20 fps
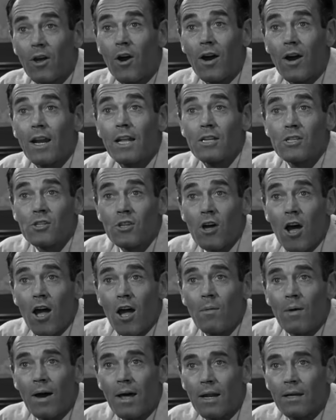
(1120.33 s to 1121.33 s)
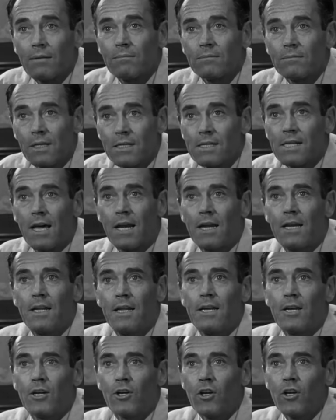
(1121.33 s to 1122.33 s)
All right, let's talk about it. Let's get
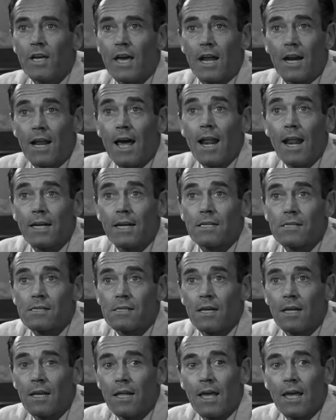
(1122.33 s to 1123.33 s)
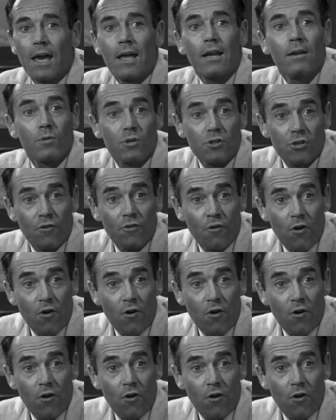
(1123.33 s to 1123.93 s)
it in here and look at it. I'd like to see it again, Mr.